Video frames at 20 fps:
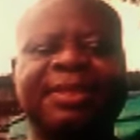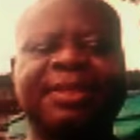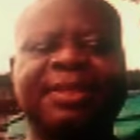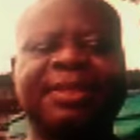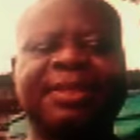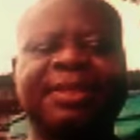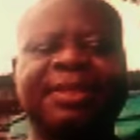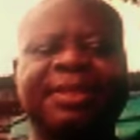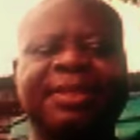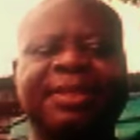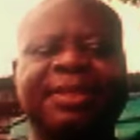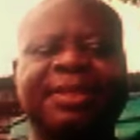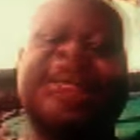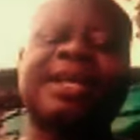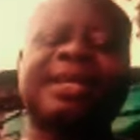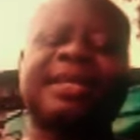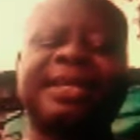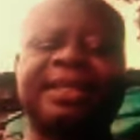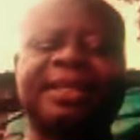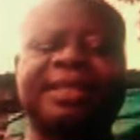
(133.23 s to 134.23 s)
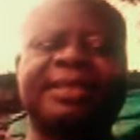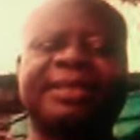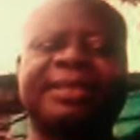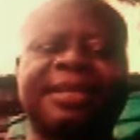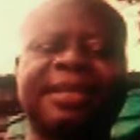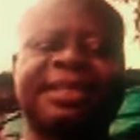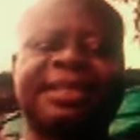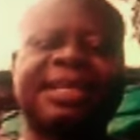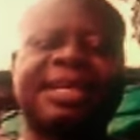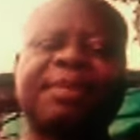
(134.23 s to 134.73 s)
Yes, exactly.
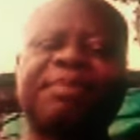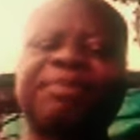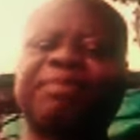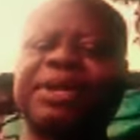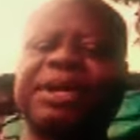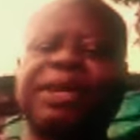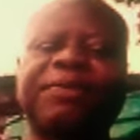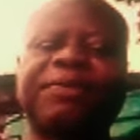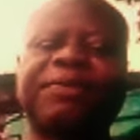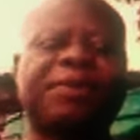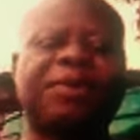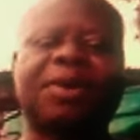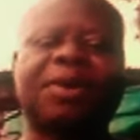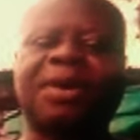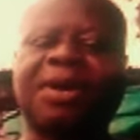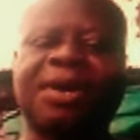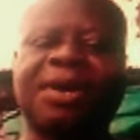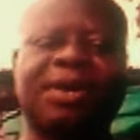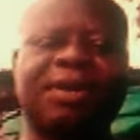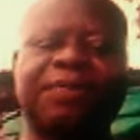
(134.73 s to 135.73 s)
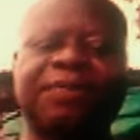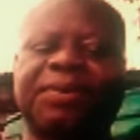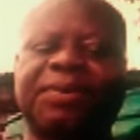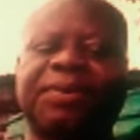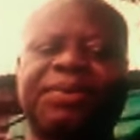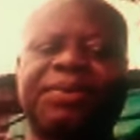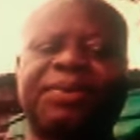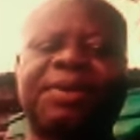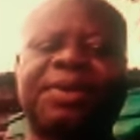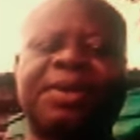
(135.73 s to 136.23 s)
Yes, I'm praying for all of you.
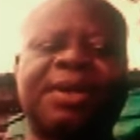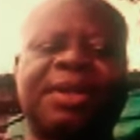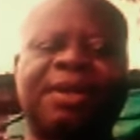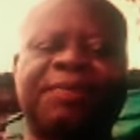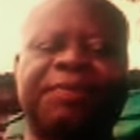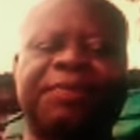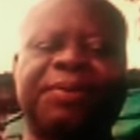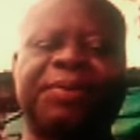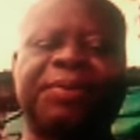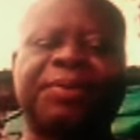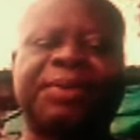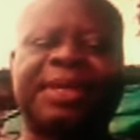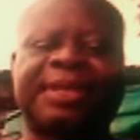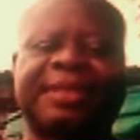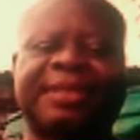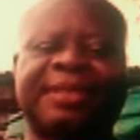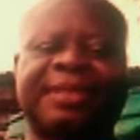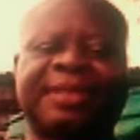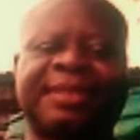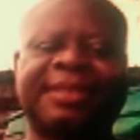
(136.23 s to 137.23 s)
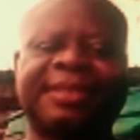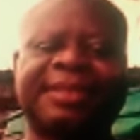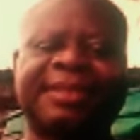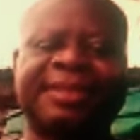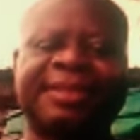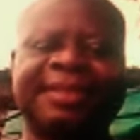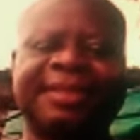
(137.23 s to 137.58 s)
Yes.